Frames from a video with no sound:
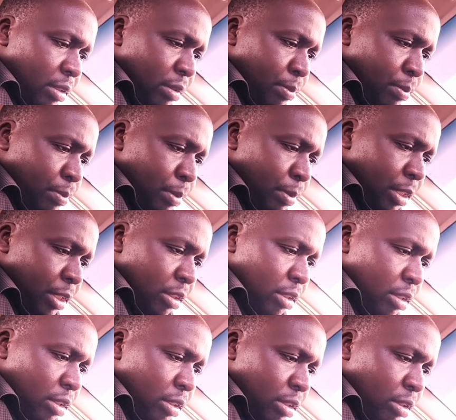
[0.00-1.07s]
Please
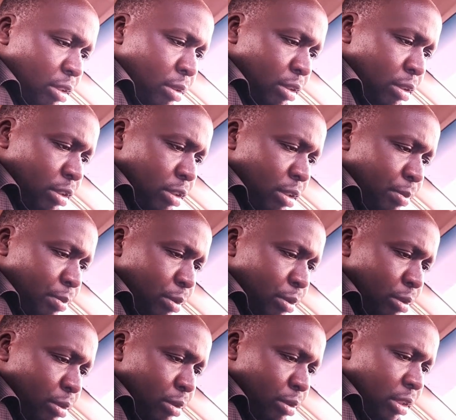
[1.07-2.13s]
stop stop to
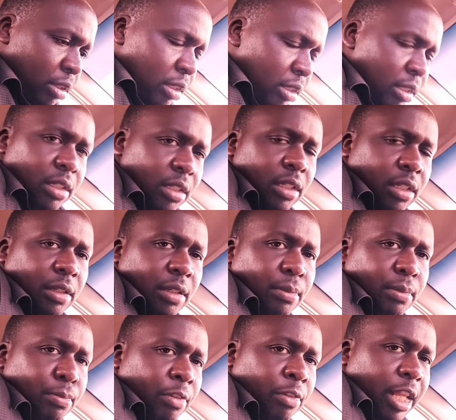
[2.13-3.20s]
use.
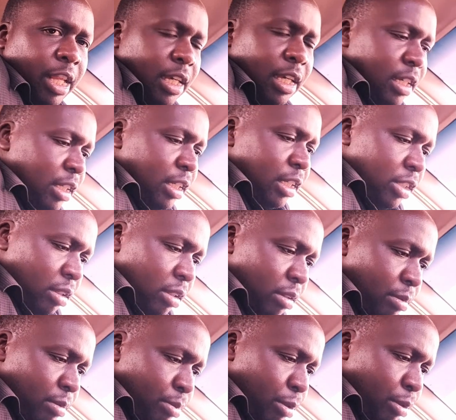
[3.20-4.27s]
Further English
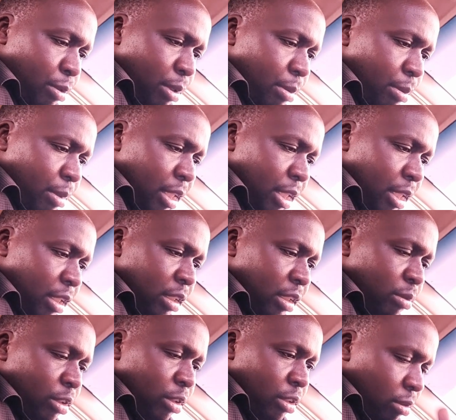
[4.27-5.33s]
uh, problem. I think it
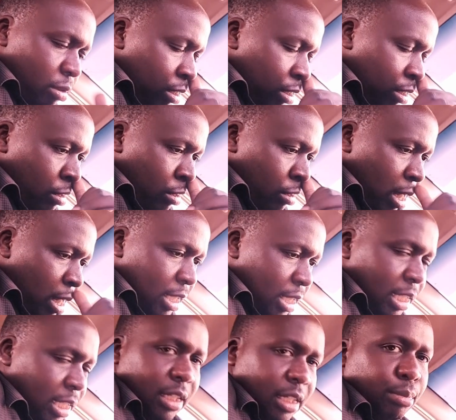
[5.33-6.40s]
was not uh,
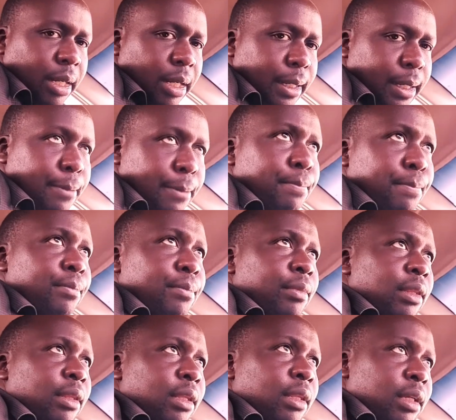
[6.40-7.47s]
translated by
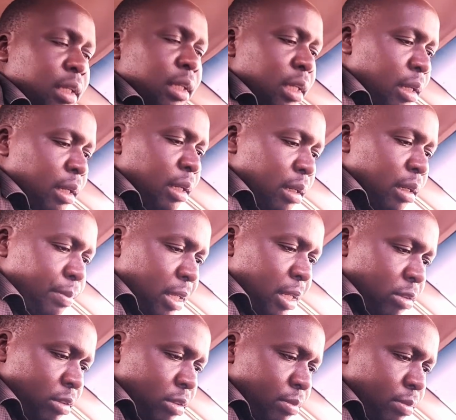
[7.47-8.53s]
a
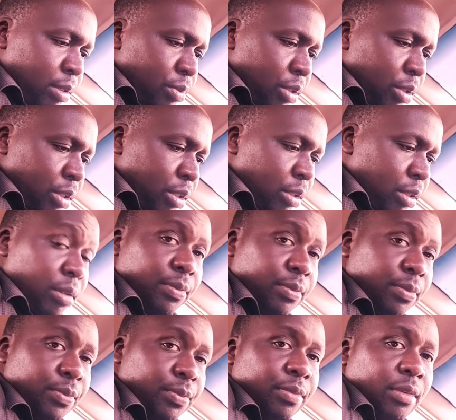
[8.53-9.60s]
person. Maybe
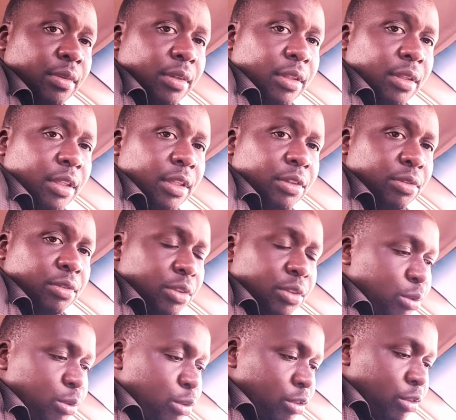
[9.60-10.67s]
they used
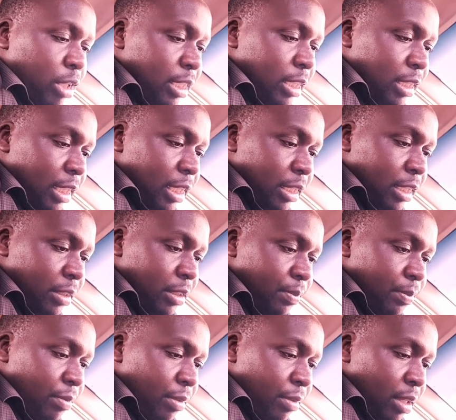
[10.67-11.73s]
Google Translate.
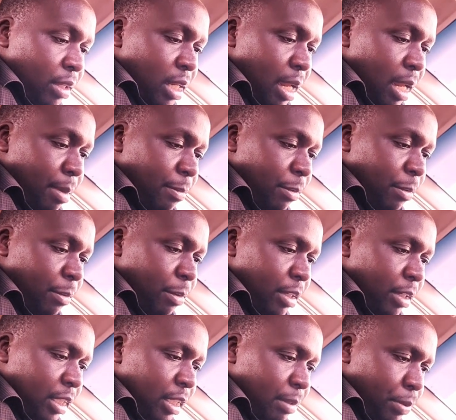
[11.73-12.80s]
Number four,
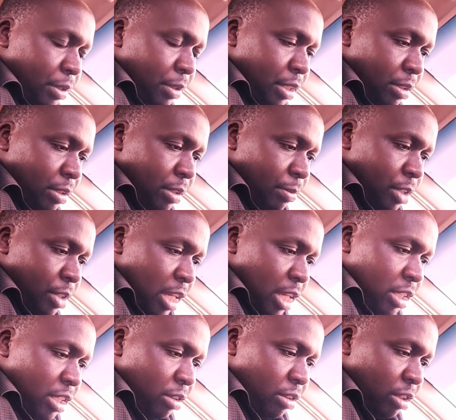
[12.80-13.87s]
in the process of
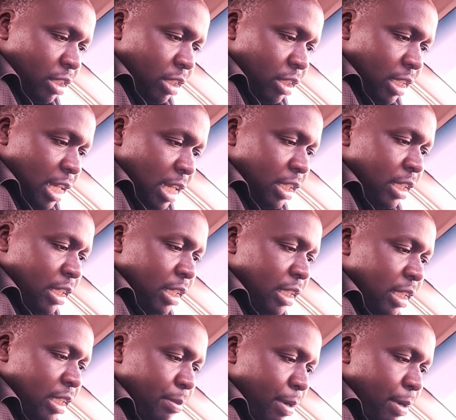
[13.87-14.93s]
charging or discharging,
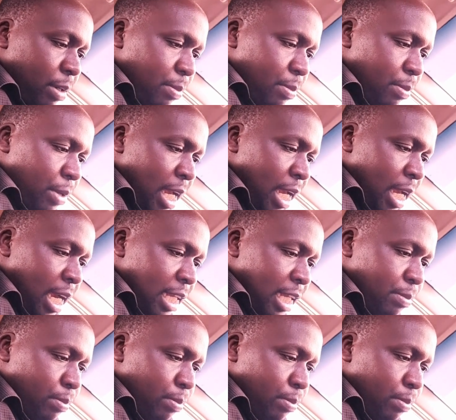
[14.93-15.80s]
the power supply has